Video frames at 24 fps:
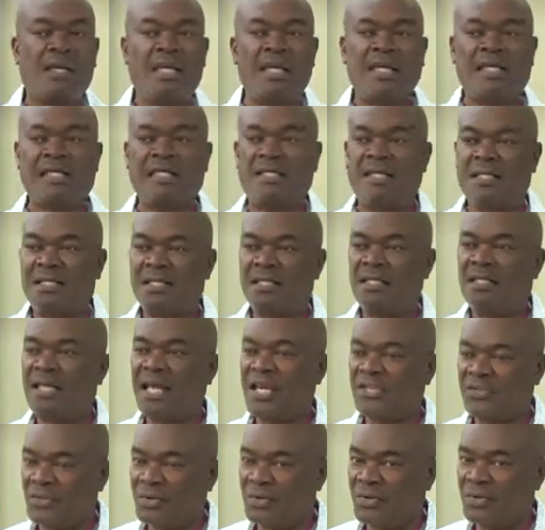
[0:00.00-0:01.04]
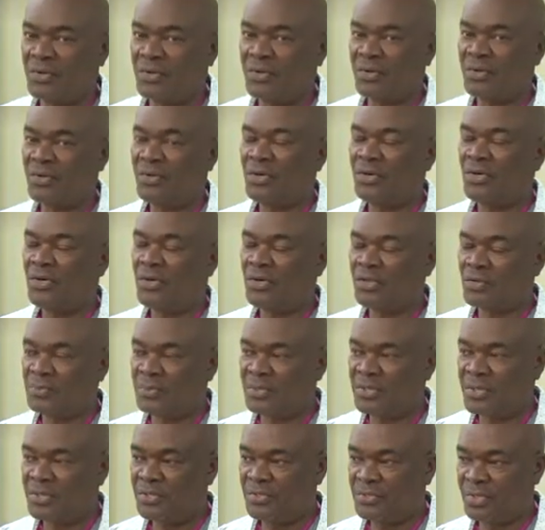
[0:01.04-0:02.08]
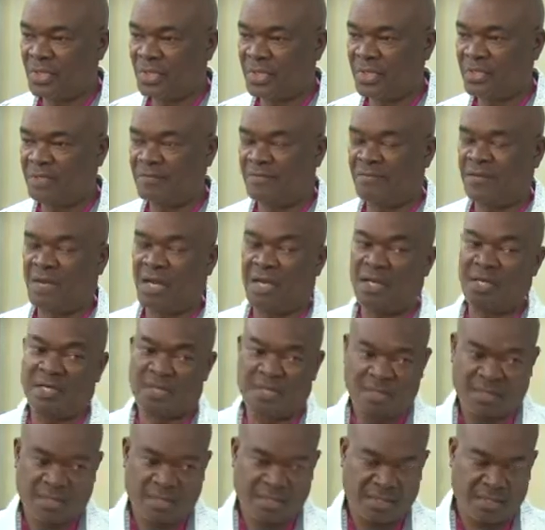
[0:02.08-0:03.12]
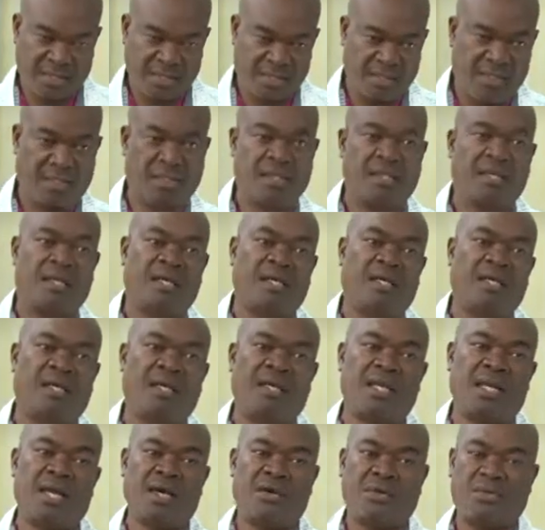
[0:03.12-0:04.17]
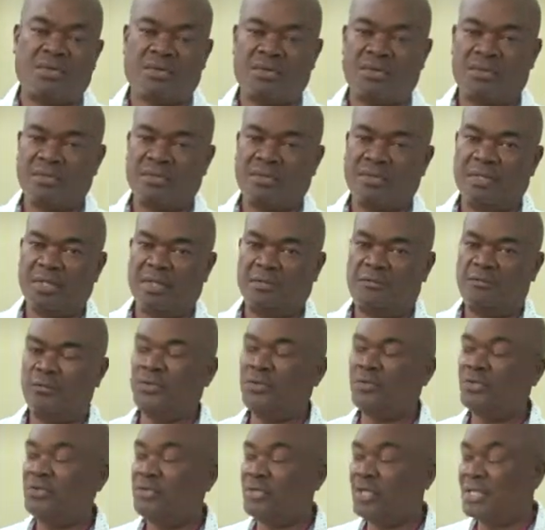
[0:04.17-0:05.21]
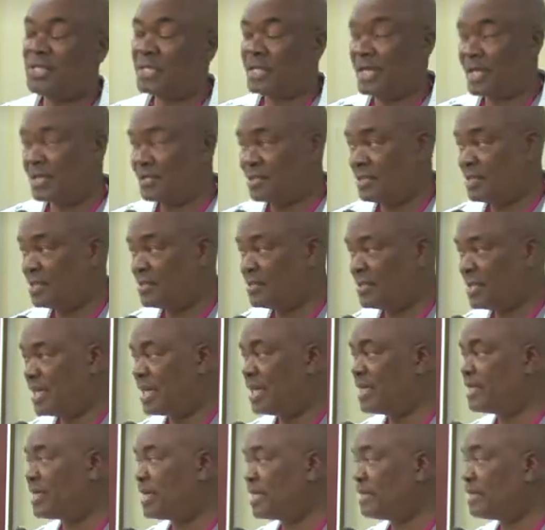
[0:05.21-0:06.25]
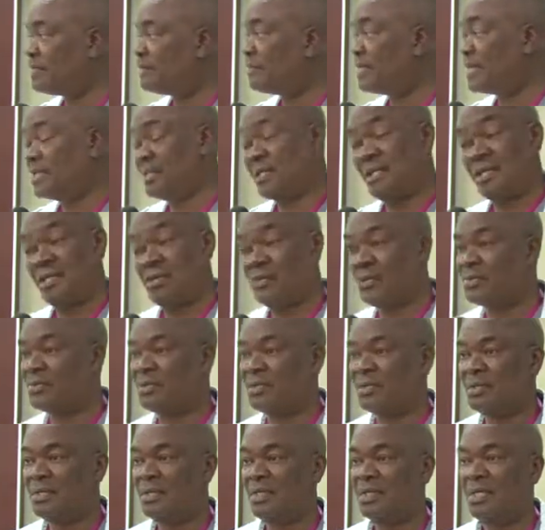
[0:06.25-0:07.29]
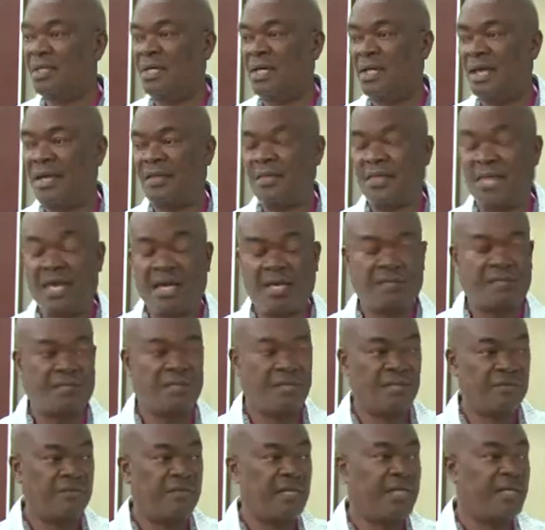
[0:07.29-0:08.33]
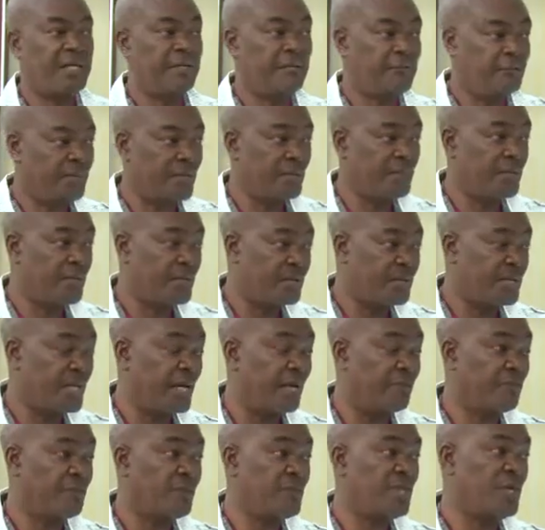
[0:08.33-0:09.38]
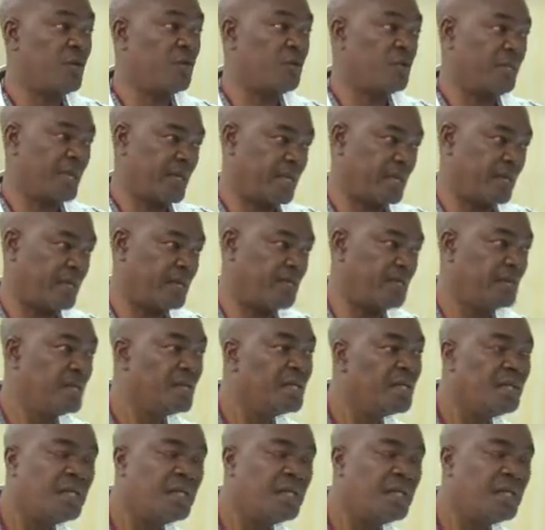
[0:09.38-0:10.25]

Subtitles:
Is it National Hospital Insurance Fund? Now, if you go to discussions with NHIF, they say no. Theirs is very different because they have got their own package.